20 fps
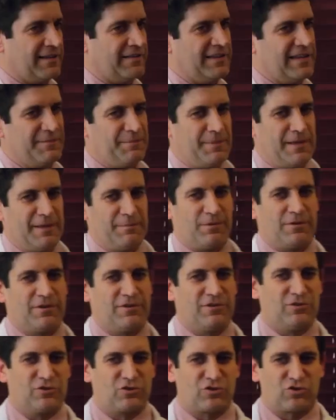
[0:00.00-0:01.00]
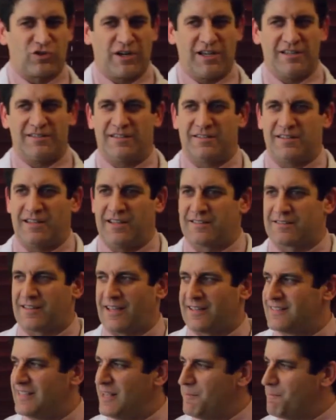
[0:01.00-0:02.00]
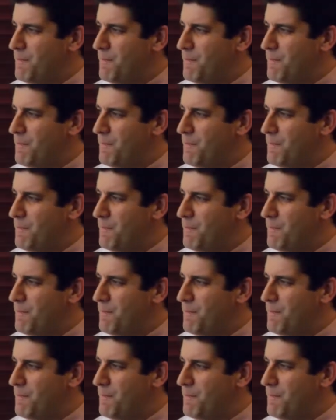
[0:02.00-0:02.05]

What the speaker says: lead people to do crazy things like see